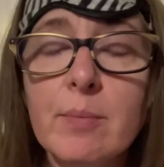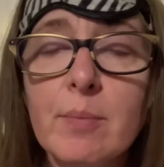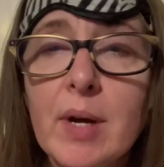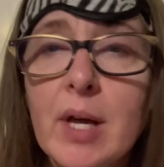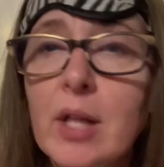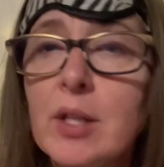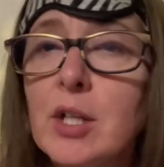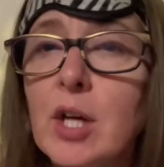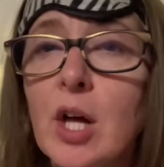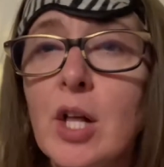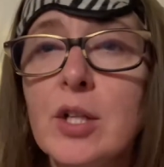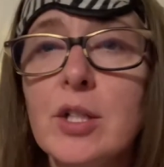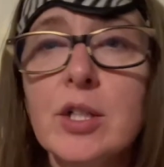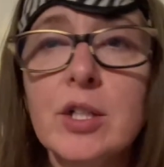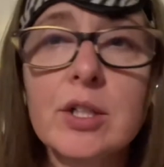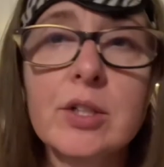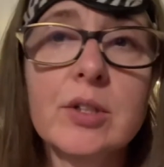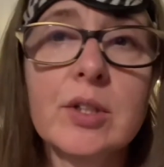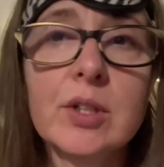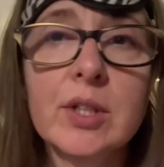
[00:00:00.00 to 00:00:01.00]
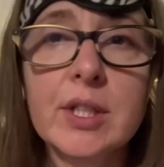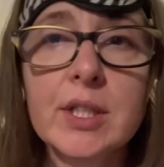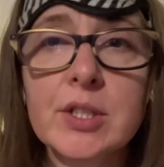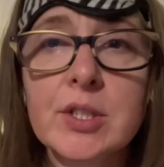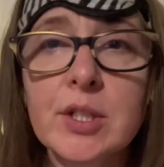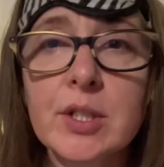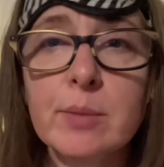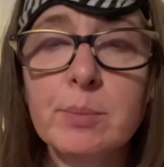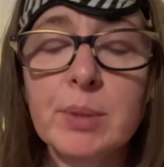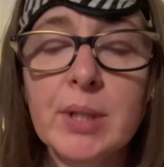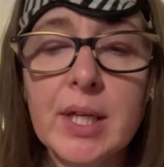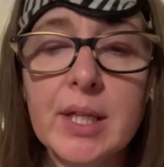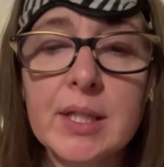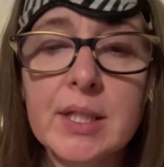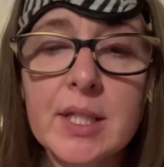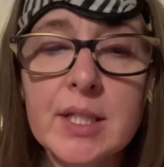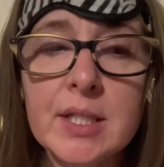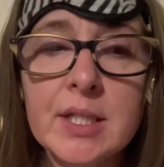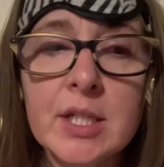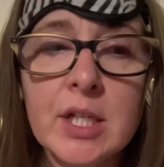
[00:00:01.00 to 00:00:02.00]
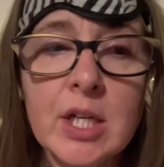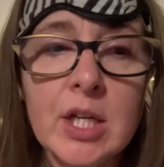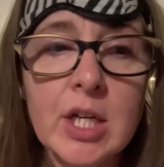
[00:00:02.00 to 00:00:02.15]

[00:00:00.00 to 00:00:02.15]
I'll include a link to the playlist.